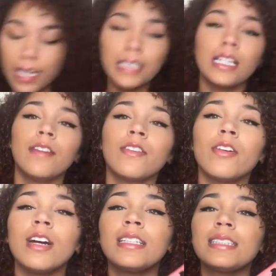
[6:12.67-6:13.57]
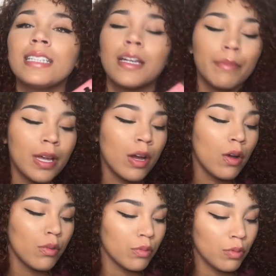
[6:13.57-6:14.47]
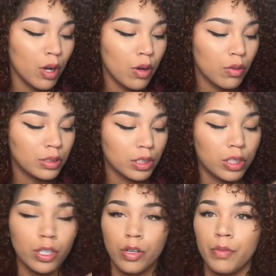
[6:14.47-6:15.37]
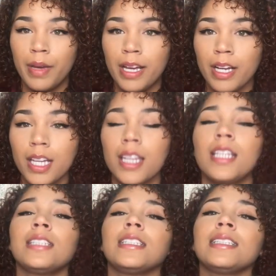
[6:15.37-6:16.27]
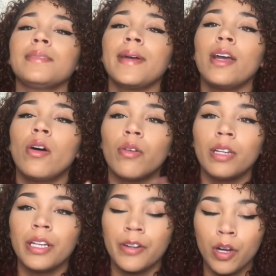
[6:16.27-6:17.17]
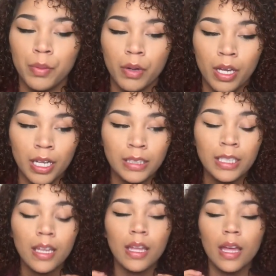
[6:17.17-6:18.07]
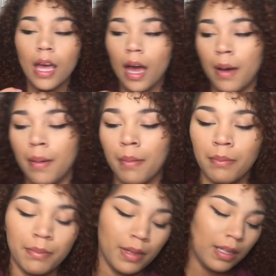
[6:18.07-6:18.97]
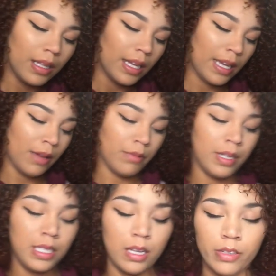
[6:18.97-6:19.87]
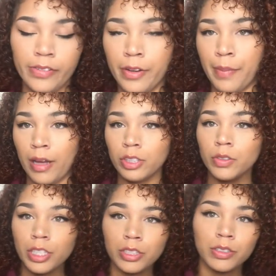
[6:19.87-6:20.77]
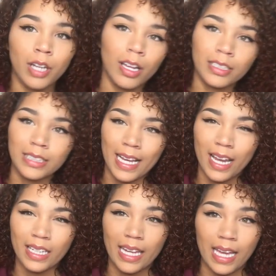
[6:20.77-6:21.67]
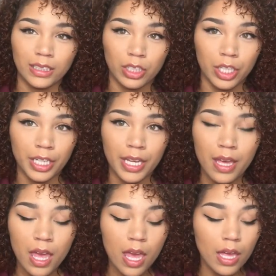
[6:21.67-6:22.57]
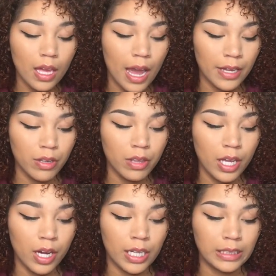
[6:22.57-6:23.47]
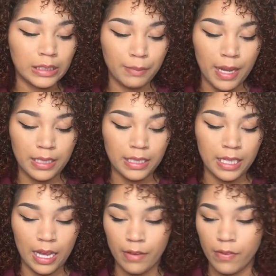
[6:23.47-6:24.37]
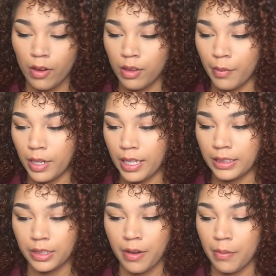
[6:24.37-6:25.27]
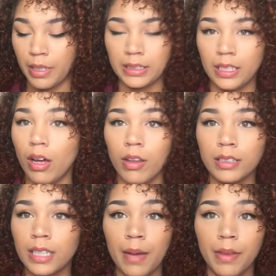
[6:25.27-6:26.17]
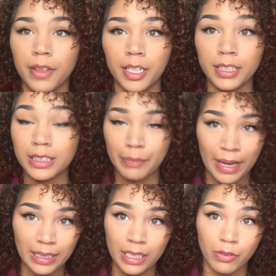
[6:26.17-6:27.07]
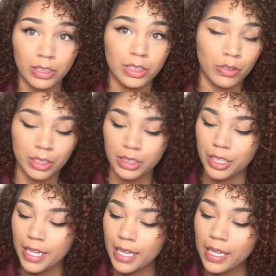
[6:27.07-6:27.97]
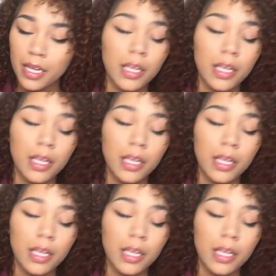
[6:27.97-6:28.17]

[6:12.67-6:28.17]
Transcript: is of course the Camille Rose Curl Maker. This is my holy grail product. Um, it retails for about twenty-two dollars. I got it at Target. I know they are expanding. I follow them on Instagram and I see it all the time that they're expanding what stores they're in.